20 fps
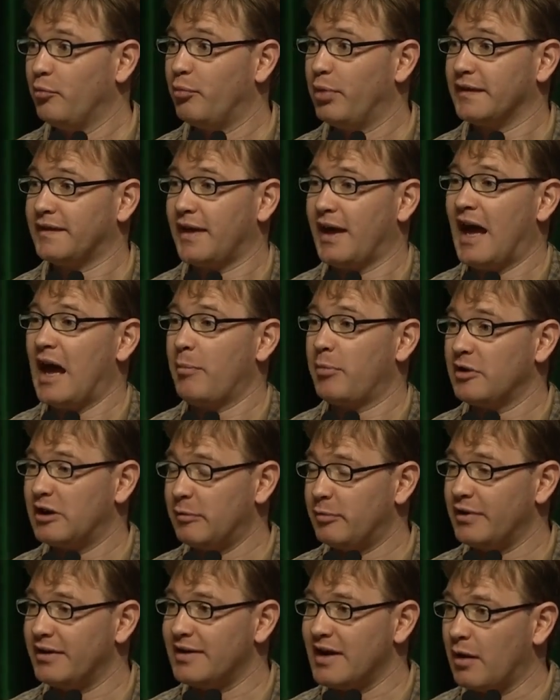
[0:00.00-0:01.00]
but they happen
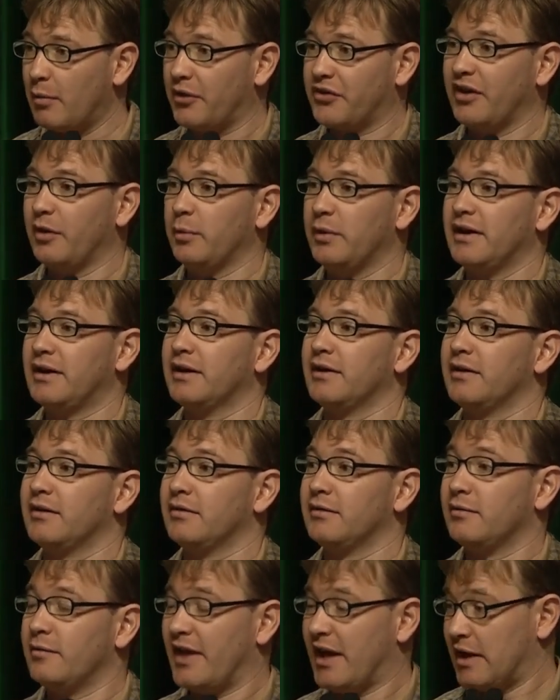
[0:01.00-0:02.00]
to be networks that
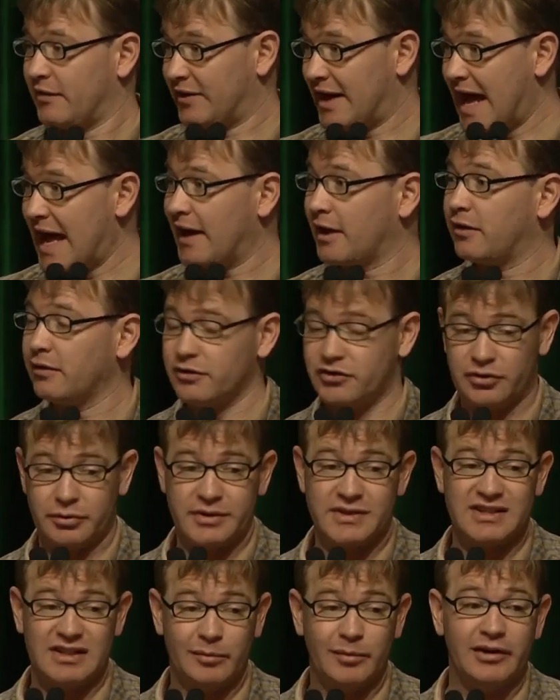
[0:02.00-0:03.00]
they have an anchor to
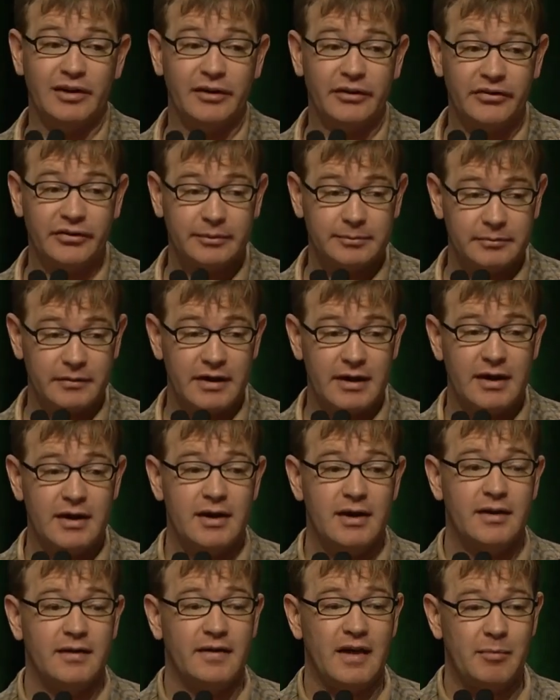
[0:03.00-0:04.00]
a stimulus.
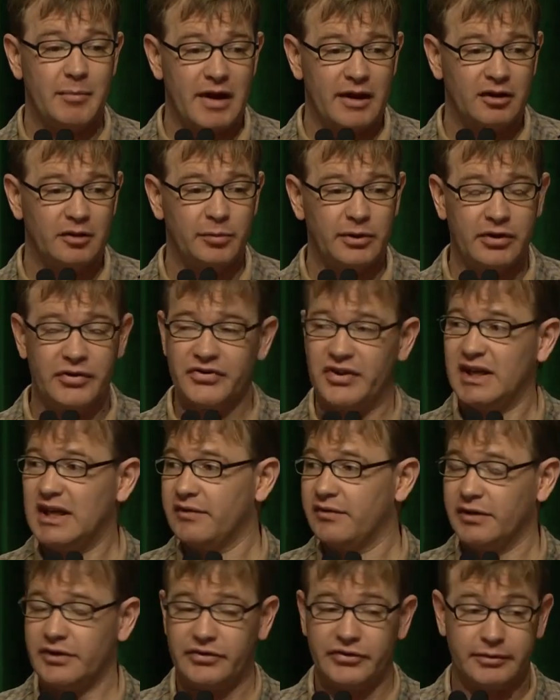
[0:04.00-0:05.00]
They matter because
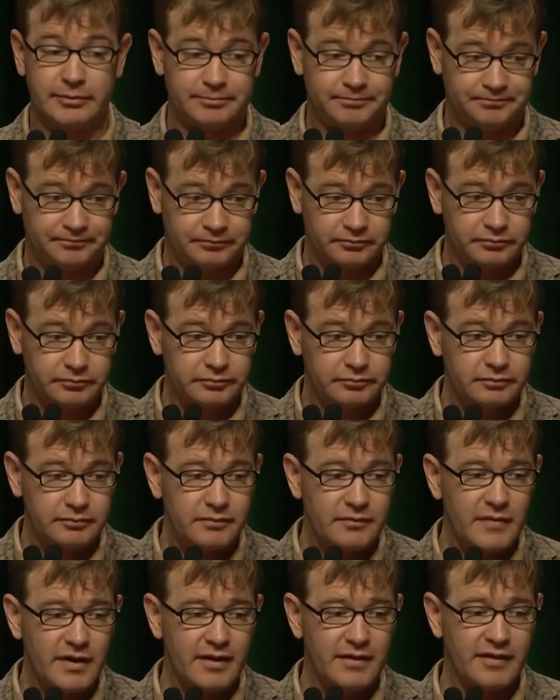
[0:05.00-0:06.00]

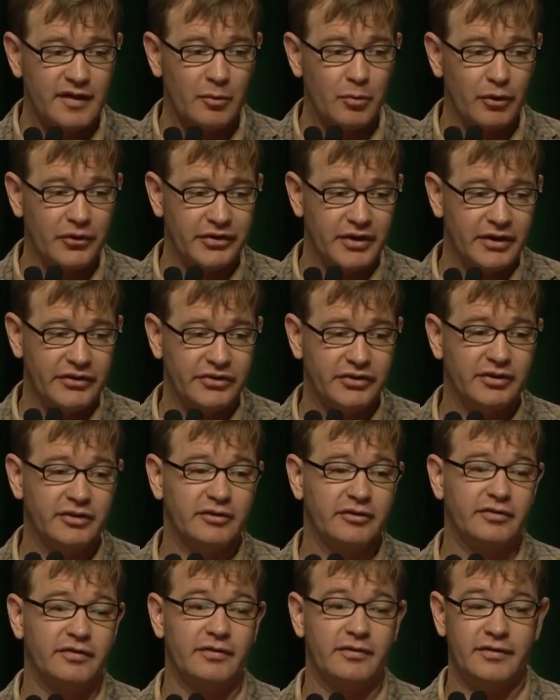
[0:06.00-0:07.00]
they're more
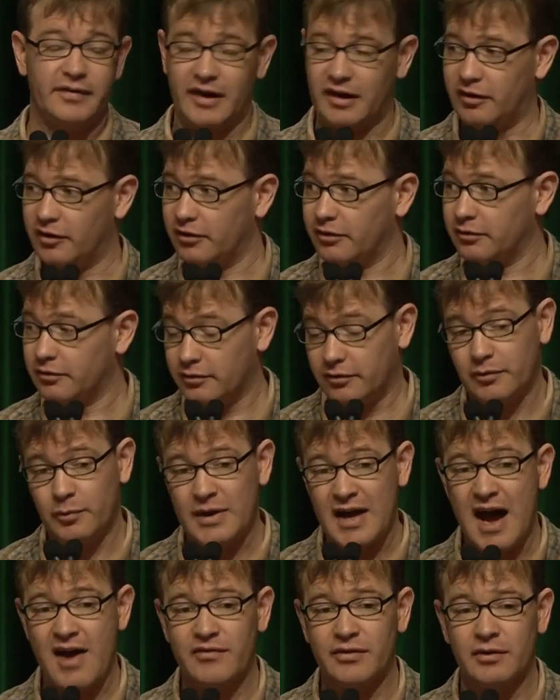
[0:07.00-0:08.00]
sensitive.
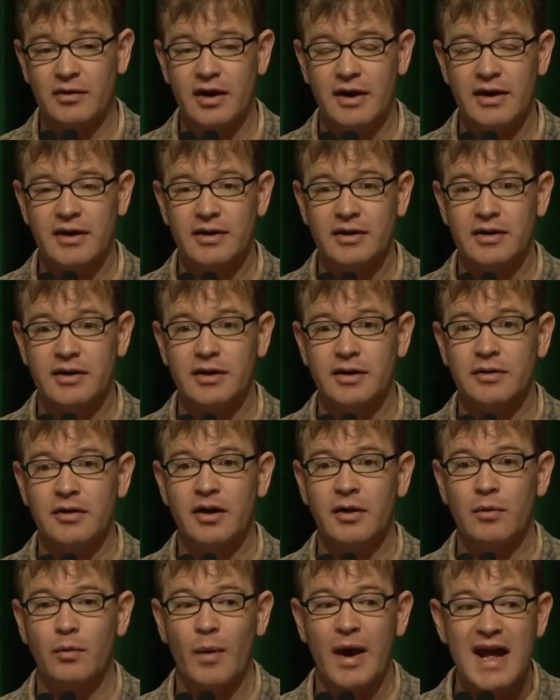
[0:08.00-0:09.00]
We have
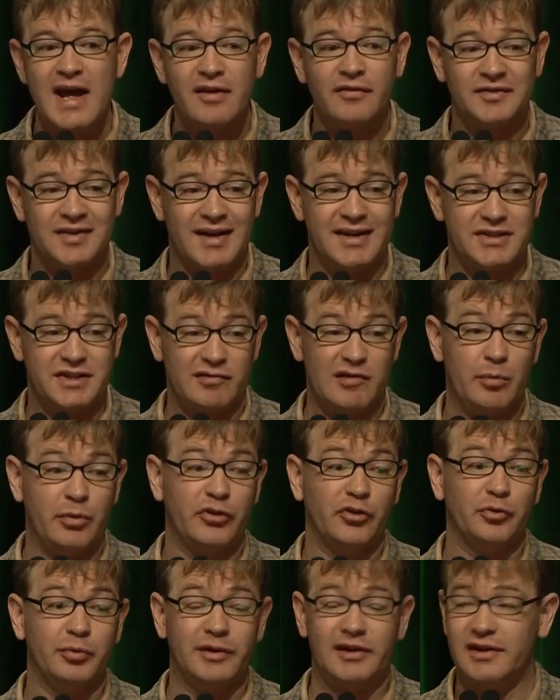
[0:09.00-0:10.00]
a way of testing
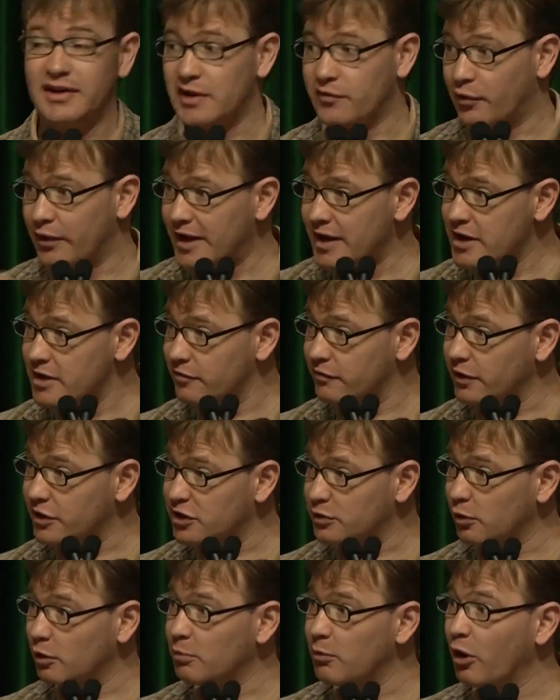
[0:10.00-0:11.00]
reproducibility for
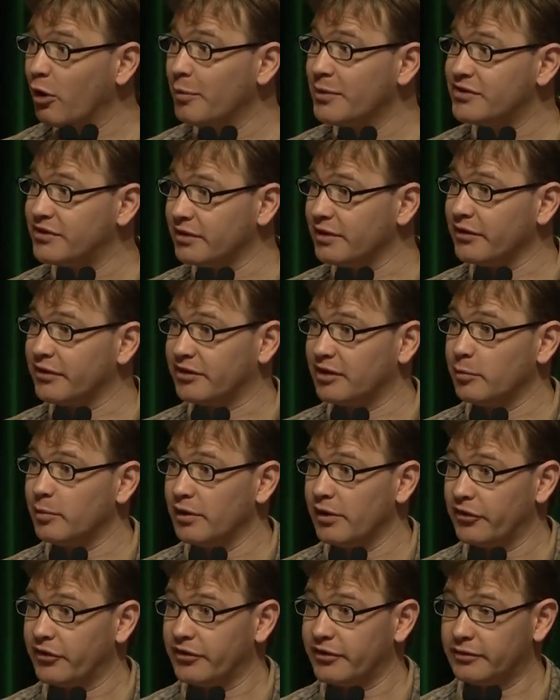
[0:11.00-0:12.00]
individual moments in a
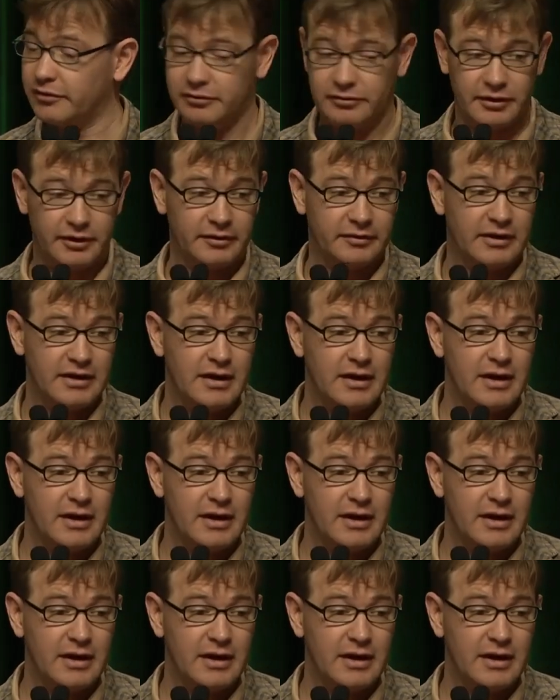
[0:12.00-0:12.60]
stimulus, right?